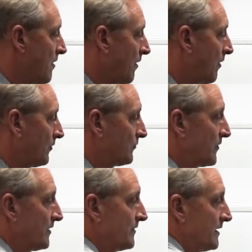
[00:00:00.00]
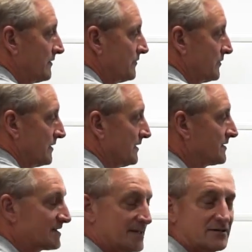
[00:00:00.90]
all around that unit,
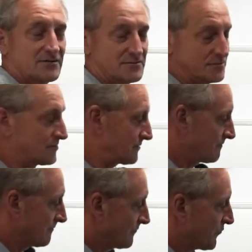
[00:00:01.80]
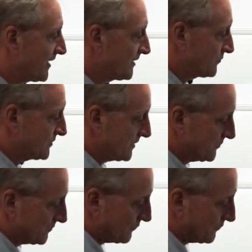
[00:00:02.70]
it's like a radio station,